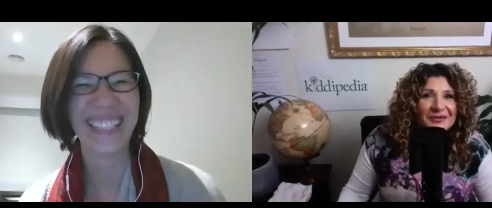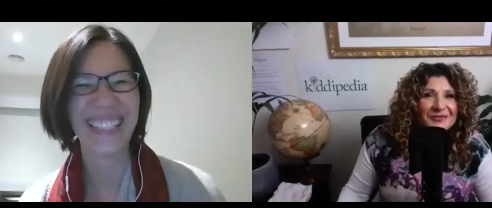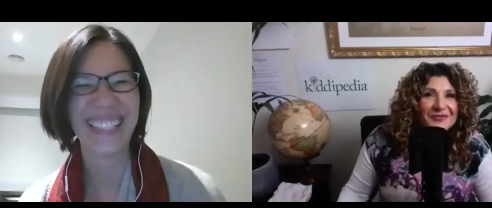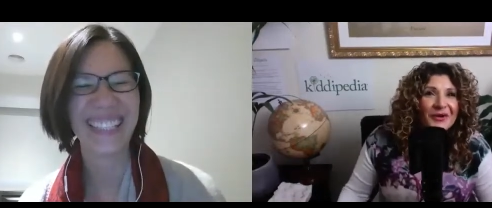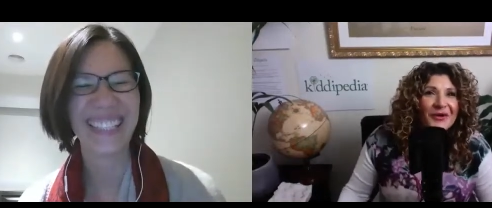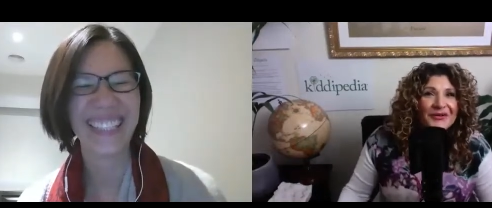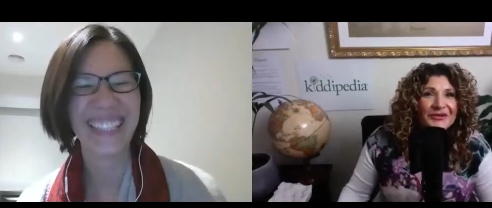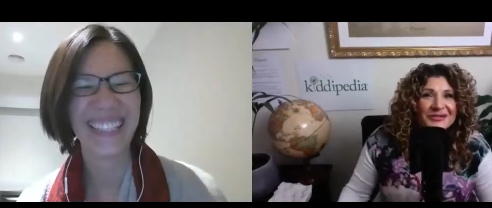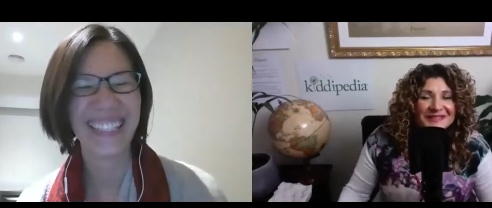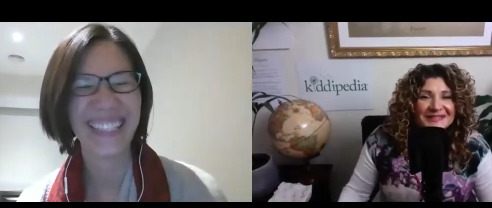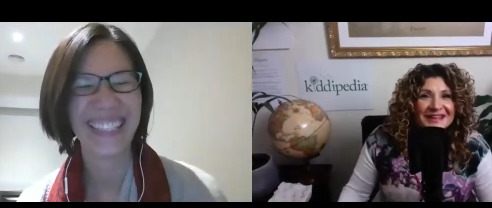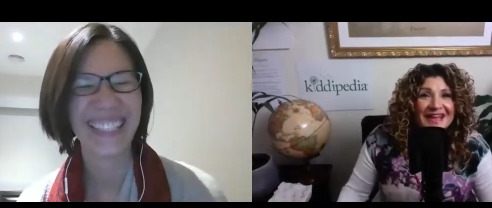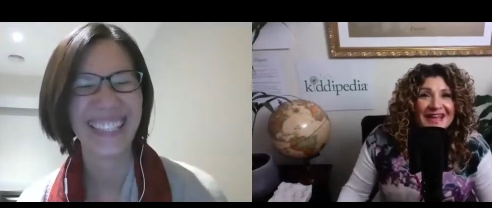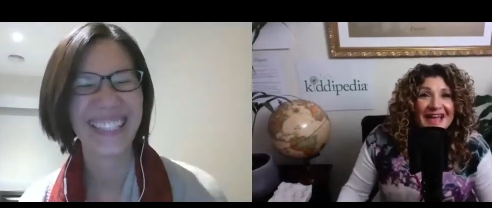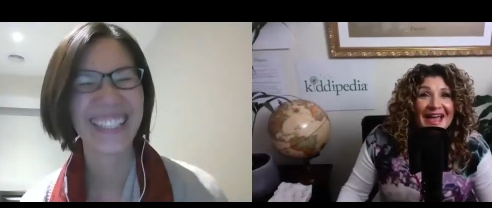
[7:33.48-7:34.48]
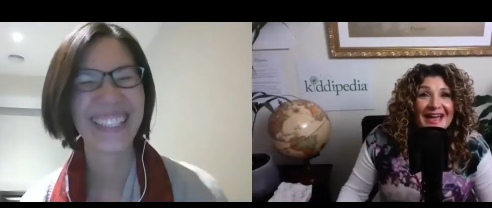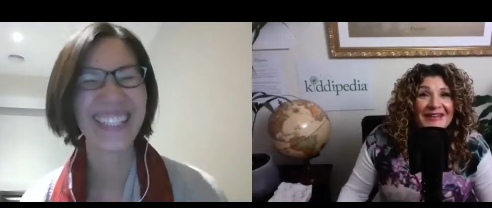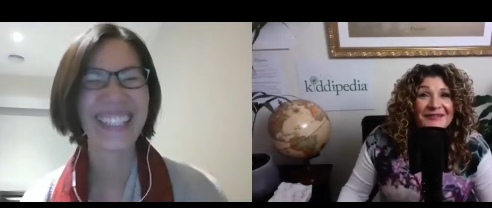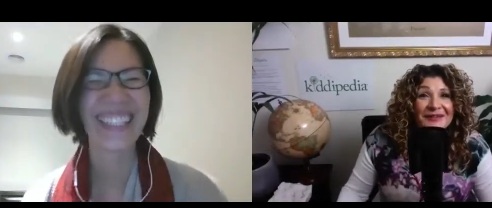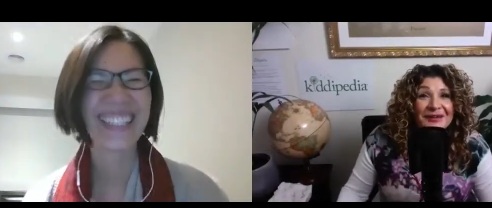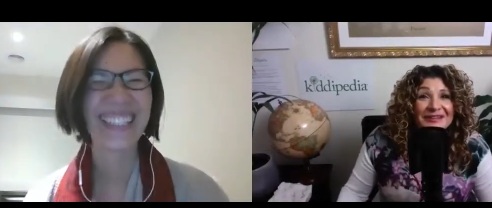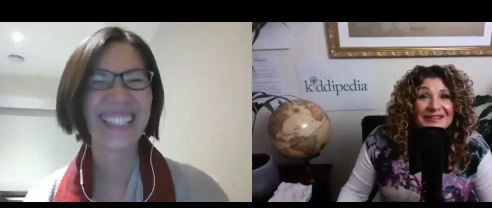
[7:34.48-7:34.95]
Speaker 1: rose, and
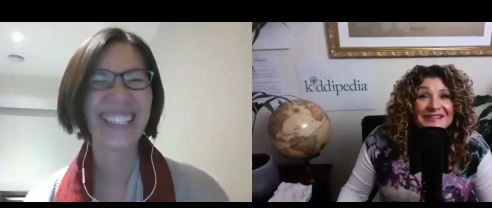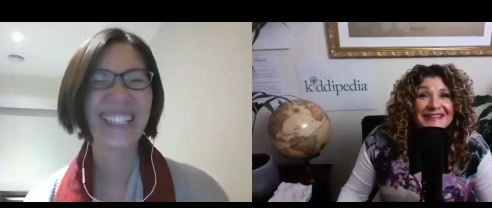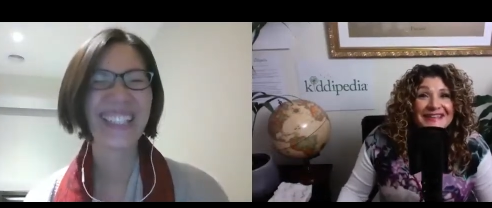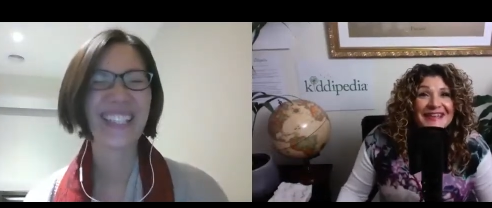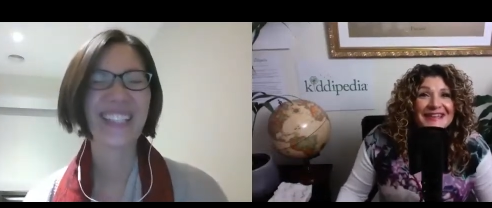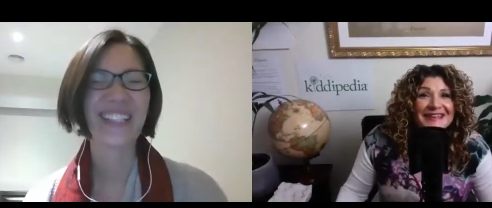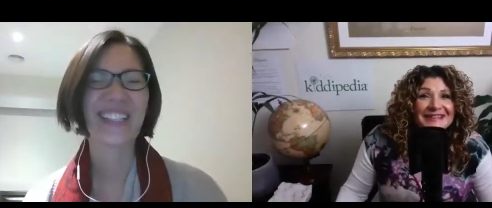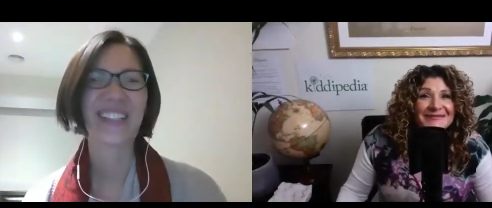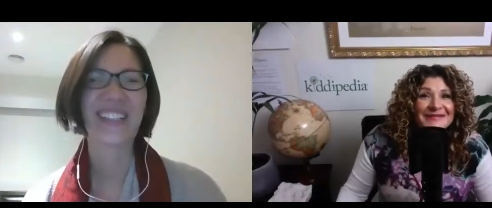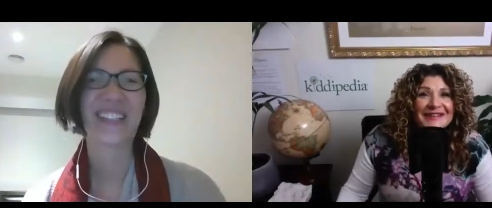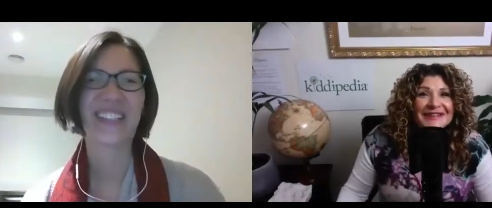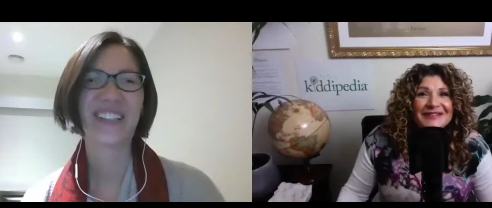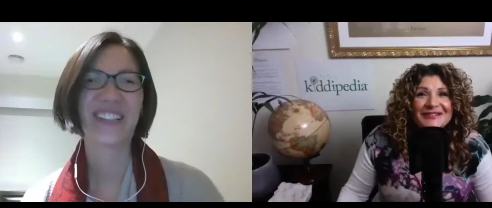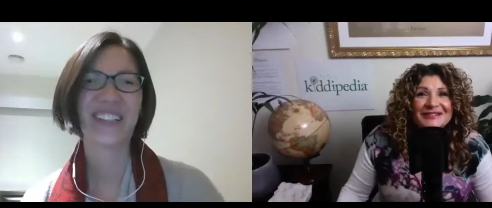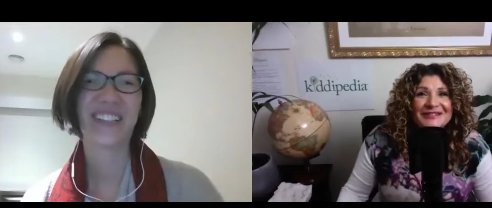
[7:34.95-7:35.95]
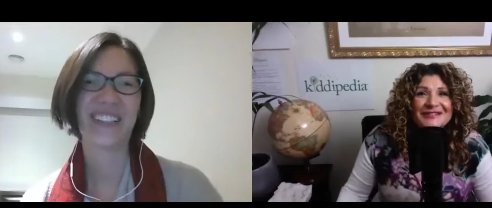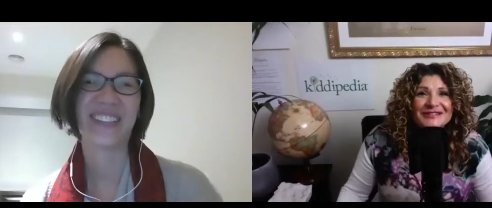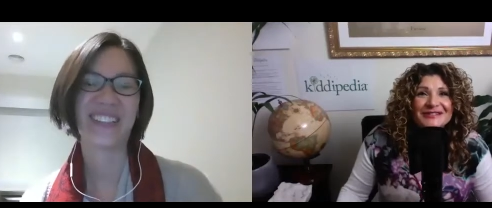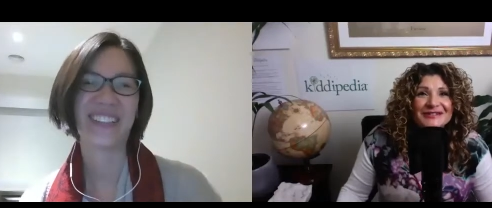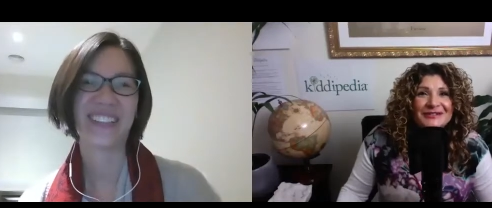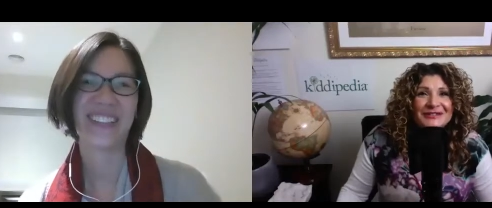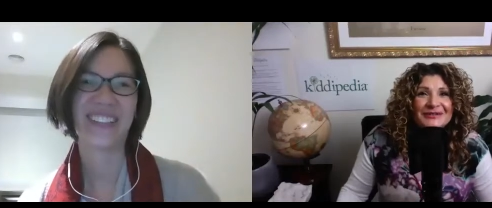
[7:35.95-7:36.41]
rose can be used
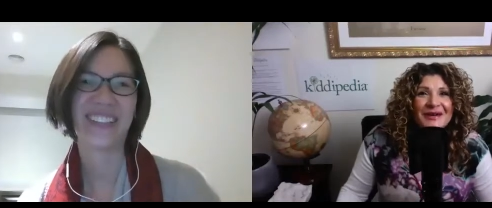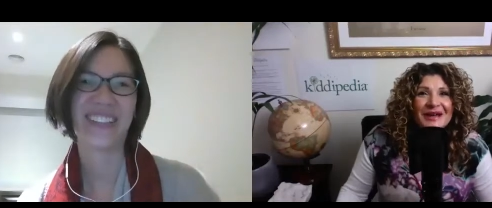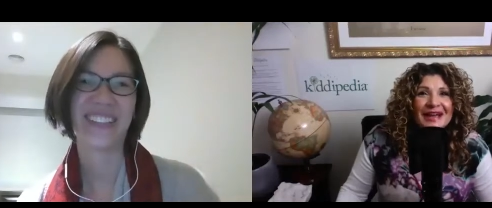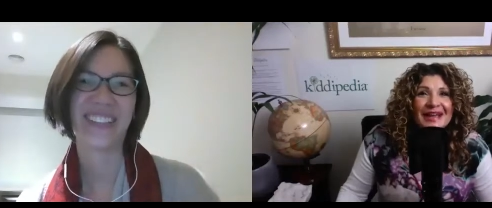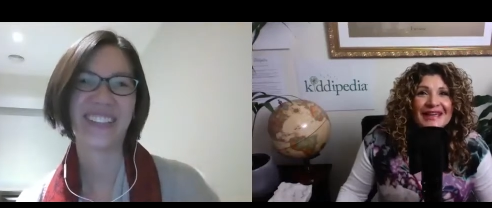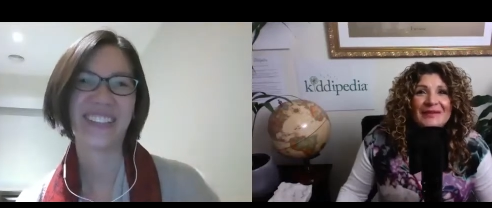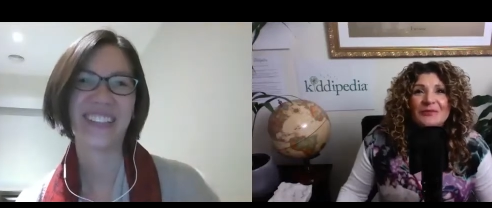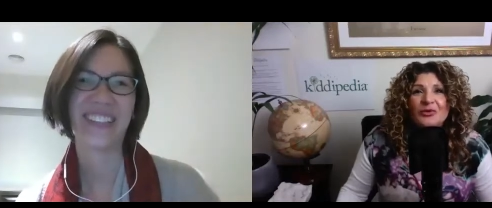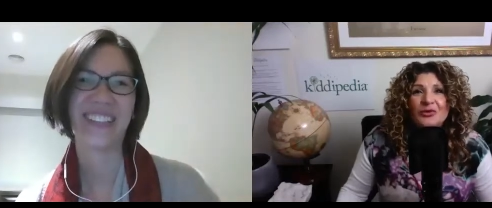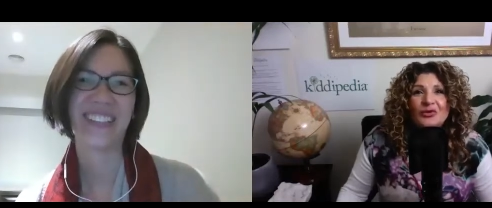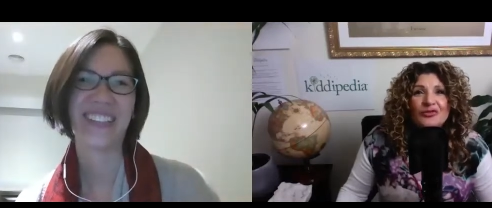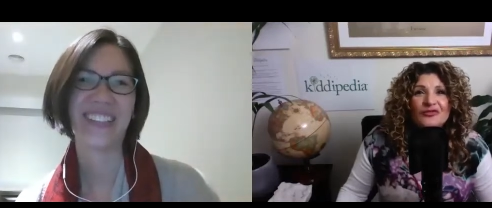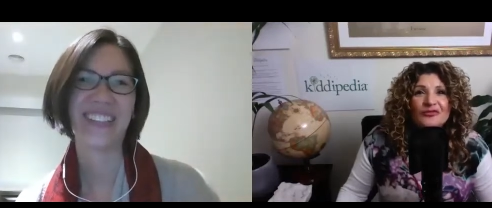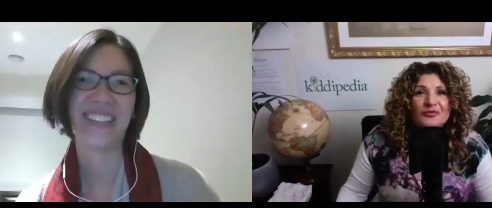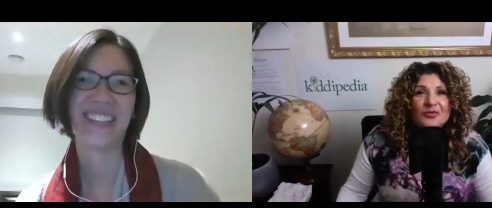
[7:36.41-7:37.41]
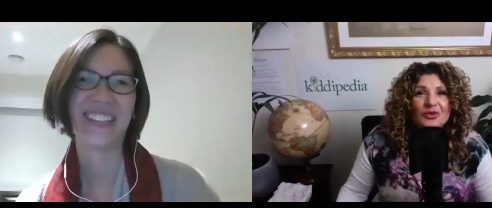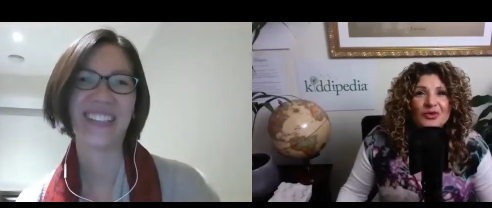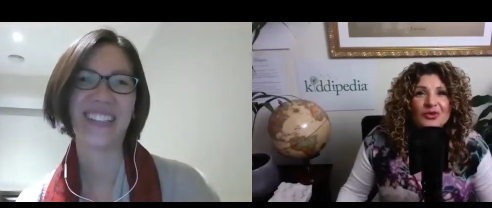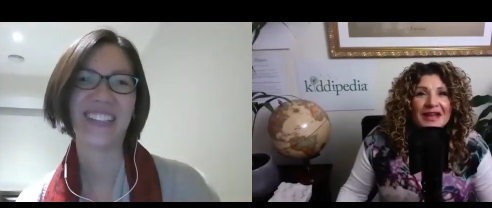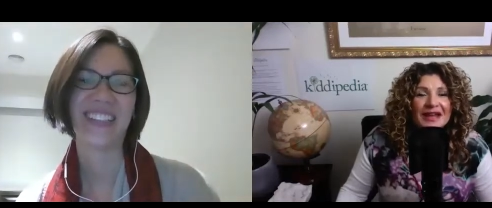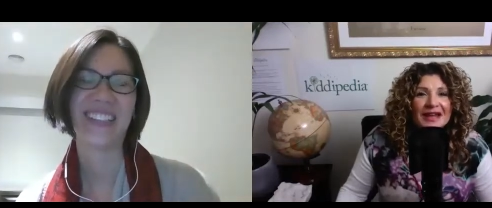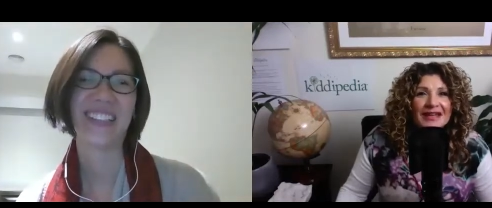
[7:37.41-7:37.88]
to improve
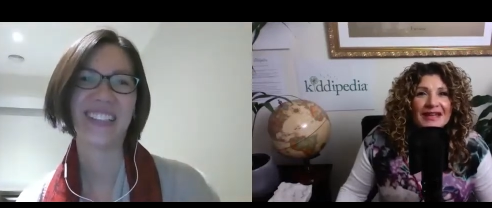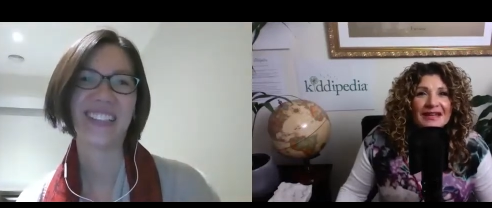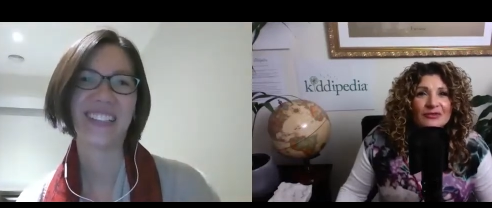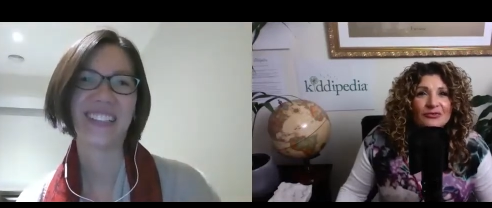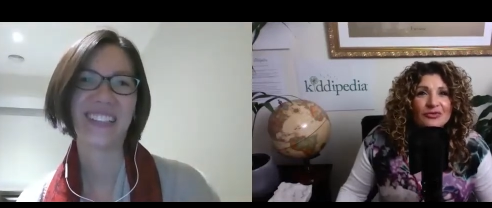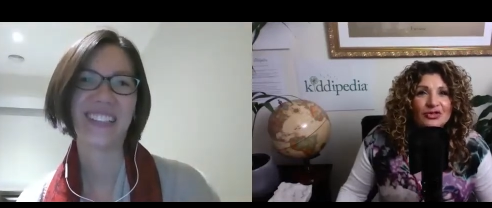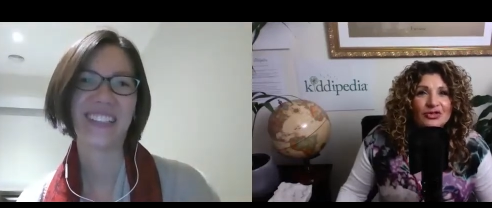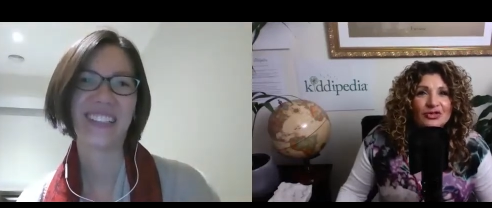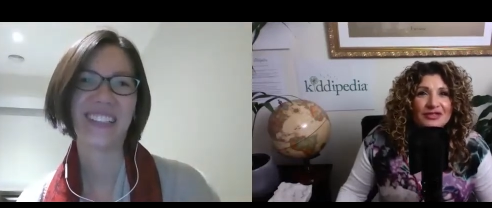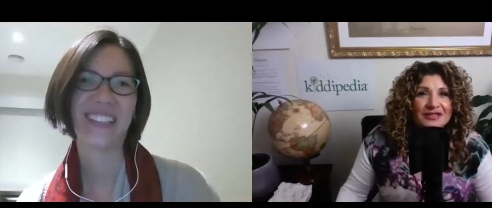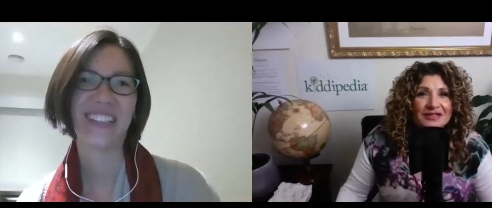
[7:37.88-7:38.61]
mood and reduce